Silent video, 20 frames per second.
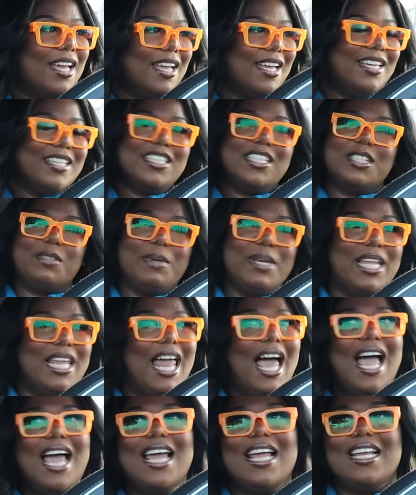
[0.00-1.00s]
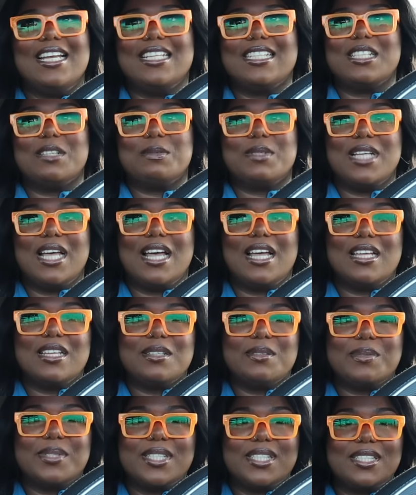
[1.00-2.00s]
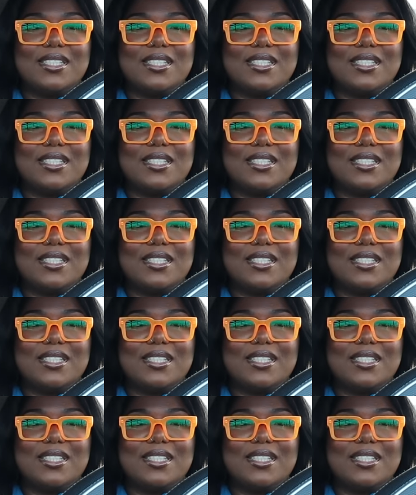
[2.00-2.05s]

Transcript: it just be a lot sometimes.